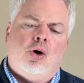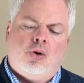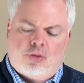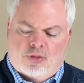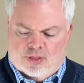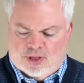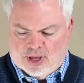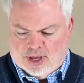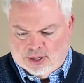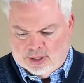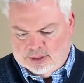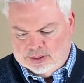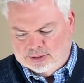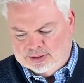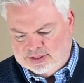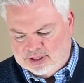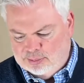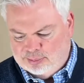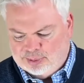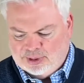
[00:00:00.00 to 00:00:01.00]
than
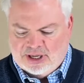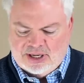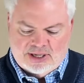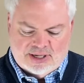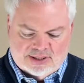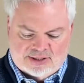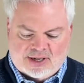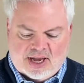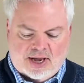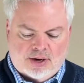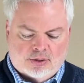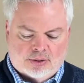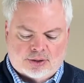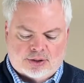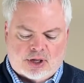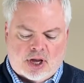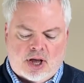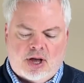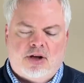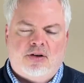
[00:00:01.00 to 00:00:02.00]
simply deciders
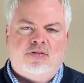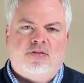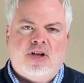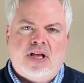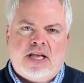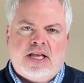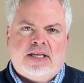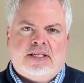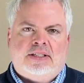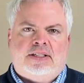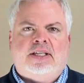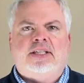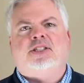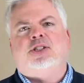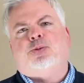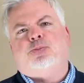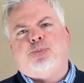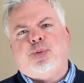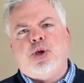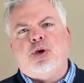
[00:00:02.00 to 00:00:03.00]
of
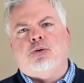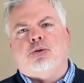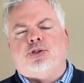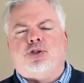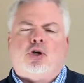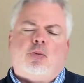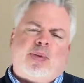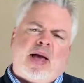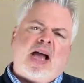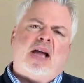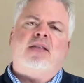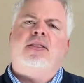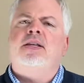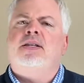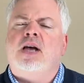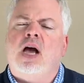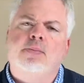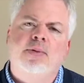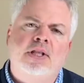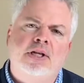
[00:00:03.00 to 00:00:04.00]
dispute. So back in the time
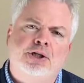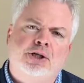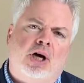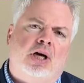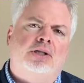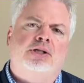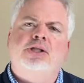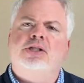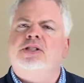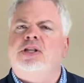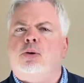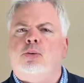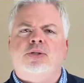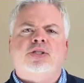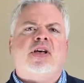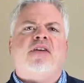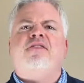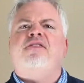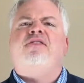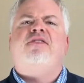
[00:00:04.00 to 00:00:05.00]
of the judges, there was a
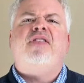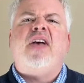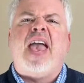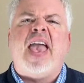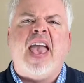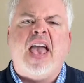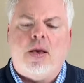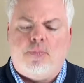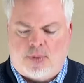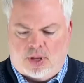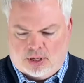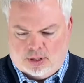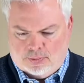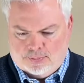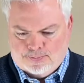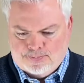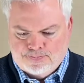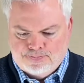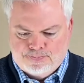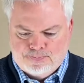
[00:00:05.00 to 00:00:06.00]
famine.
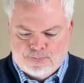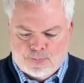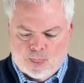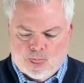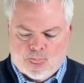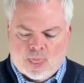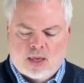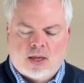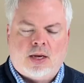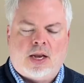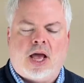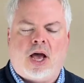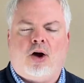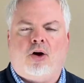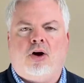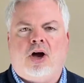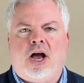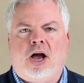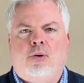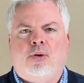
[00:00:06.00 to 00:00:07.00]
Now,
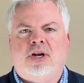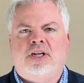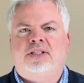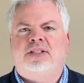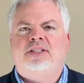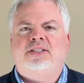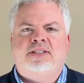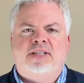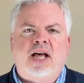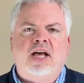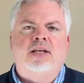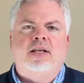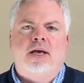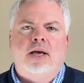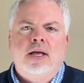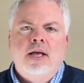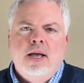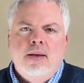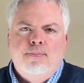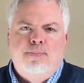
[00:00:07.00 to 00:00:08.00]
I want to just tell you,
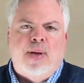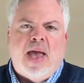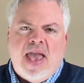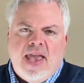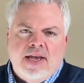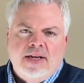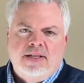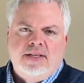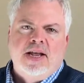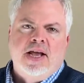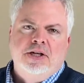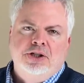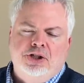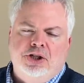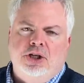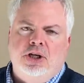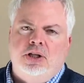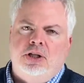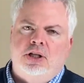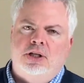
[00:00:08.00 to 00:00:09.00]
pay attention
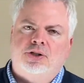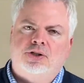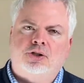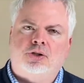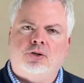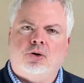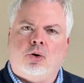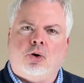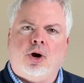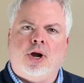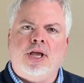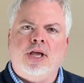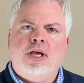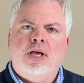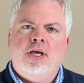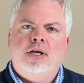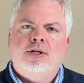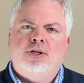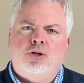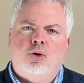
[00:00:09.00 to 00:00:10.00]
in this story
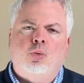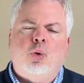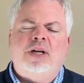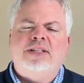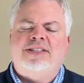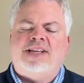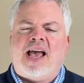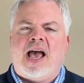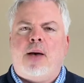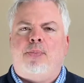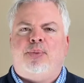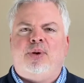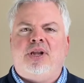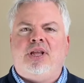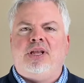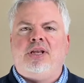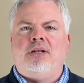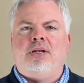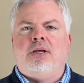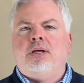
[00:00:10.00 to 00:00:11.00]
to what's
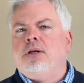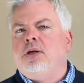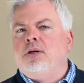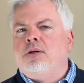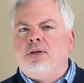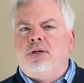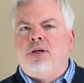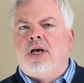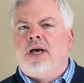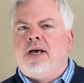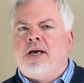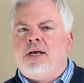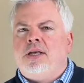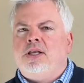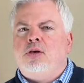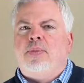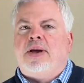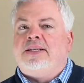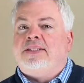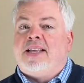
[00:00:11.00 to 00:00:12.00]
happening, you
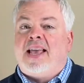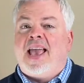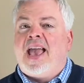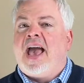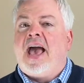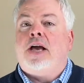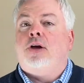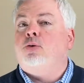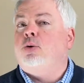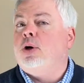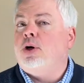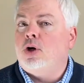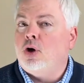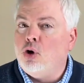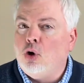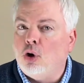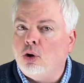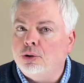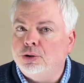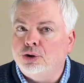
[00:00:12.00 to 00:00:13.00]
might say
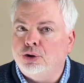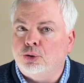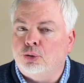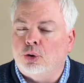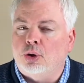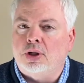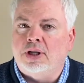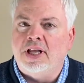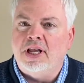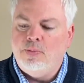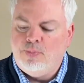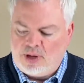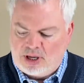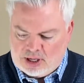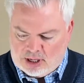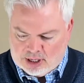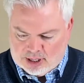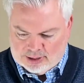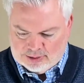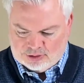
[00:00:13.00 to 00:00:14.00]
agriculturally,
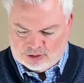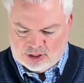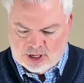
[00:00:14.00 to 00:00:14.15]
because